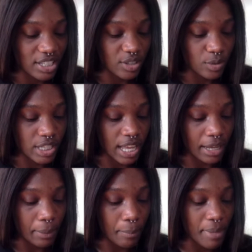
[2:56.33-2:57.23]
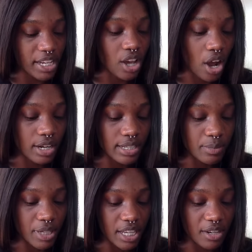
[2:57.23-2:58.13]
She was like, many artists
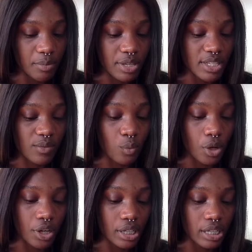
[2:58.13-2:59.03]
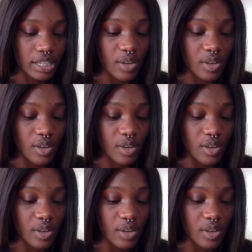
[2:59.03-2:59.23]
begin a piece of work,